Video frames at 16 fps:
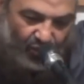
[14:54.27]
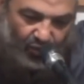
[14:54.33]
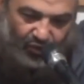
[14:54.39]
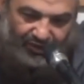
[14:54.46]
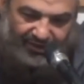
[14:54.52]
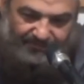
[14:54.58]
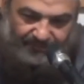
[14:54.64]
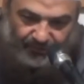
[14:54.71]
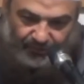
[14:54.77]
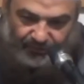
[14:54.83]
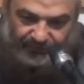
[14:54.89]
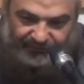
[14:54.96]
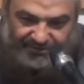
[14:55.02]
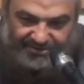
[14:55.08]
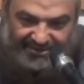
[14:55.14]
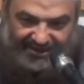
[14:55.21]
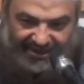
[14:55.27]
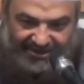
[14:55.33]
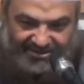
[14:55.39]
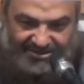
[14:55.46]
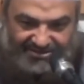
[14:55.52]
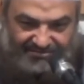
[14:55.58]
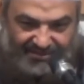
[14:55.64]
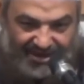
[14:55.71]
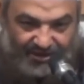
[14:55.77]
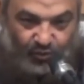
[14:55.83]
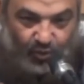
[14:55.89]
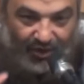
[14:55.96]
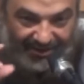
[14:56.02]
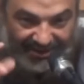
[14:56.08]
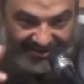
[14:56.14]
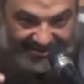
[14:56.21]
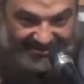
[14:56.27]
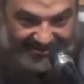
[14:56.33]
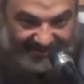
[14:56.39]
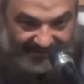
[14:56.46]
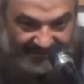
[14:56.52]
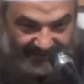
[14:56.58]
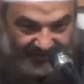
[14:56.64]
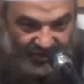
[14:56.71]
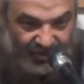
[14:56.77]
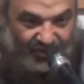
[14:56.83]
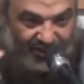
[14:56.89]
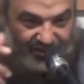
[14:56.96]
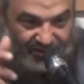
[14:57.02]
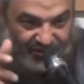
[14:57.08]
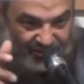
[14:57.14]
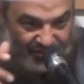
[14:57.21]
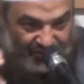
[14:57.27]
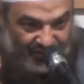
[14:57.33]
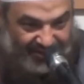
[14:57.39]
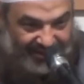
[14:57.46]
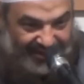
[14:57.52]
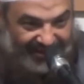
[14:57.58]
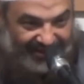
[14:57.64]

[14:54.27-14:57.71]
all the proofs and just made what is you need to do in